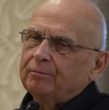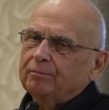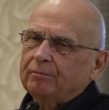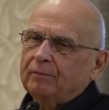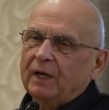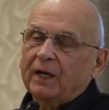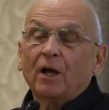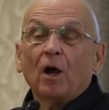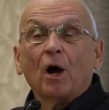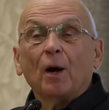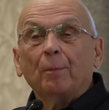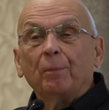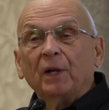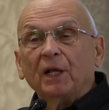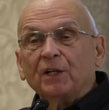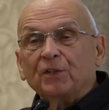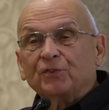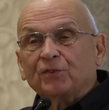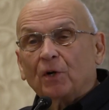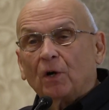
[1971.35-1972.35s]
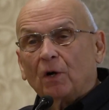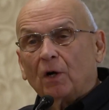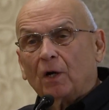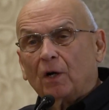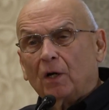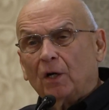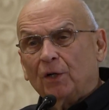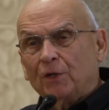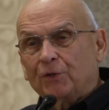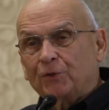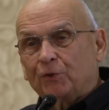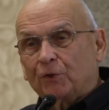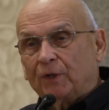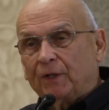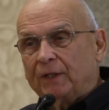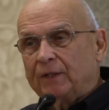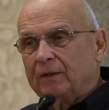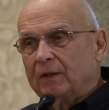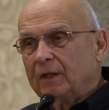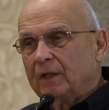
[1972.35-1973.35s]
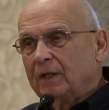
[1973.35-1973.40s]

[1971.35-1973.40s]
May God bless our country.